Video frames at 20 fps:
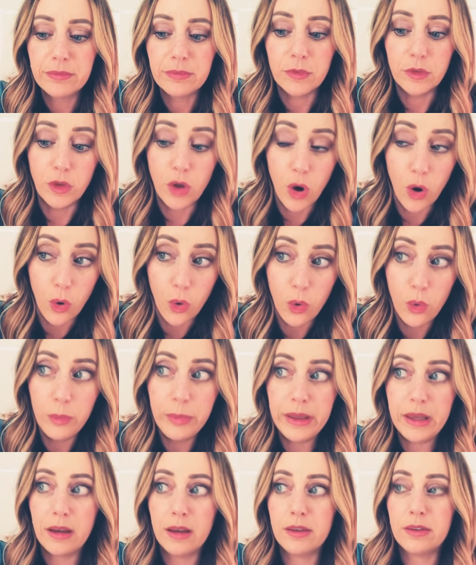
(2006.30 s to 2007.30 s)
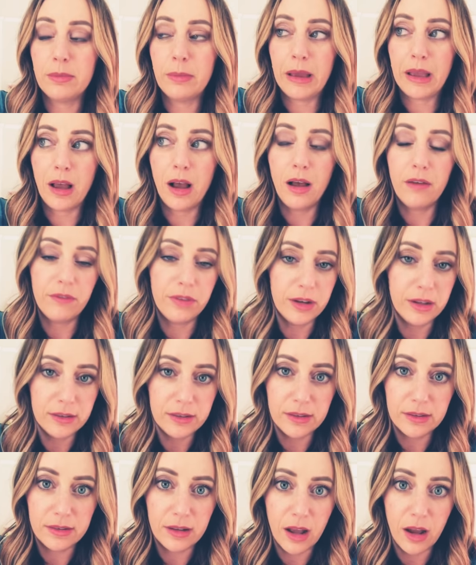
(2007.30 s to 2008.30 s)
No, because my
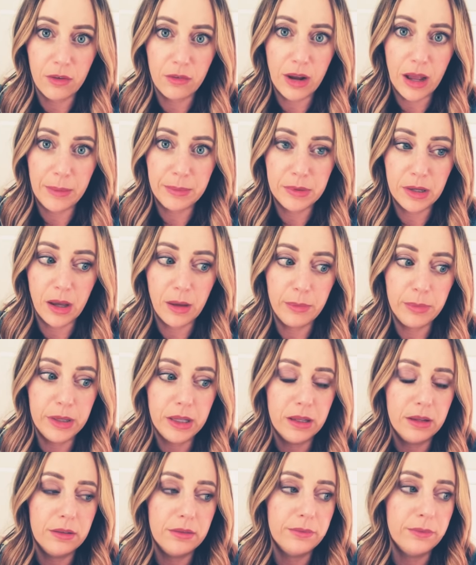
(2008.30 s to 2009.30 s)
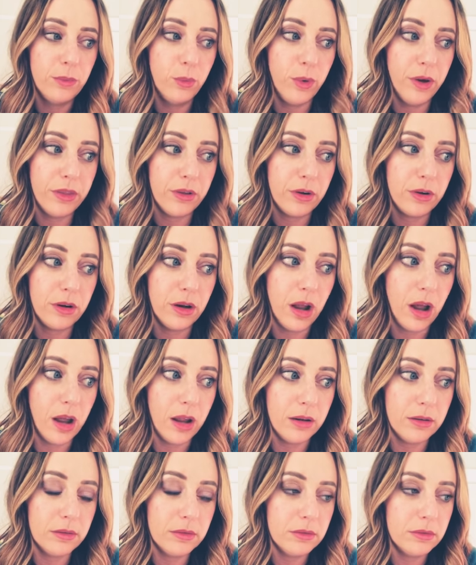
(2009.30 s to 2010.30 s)
confidence is not wrapped up in whether or
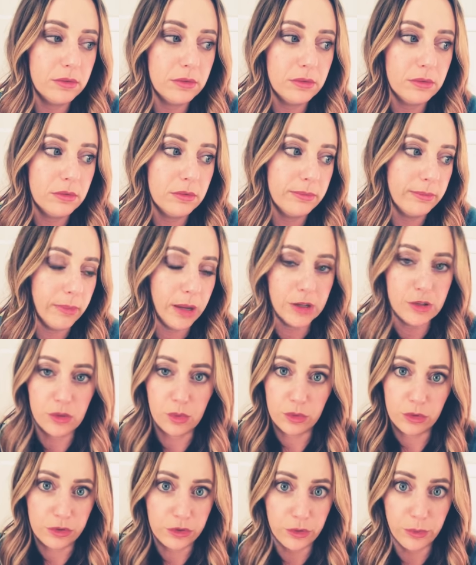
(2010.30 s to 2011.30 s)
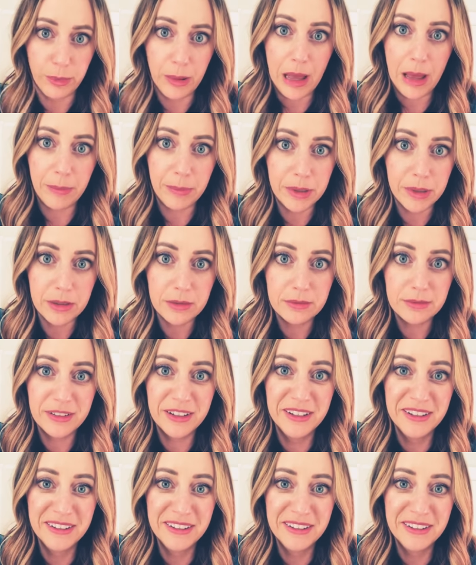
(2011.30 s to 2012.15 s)
not my shoulders are popping,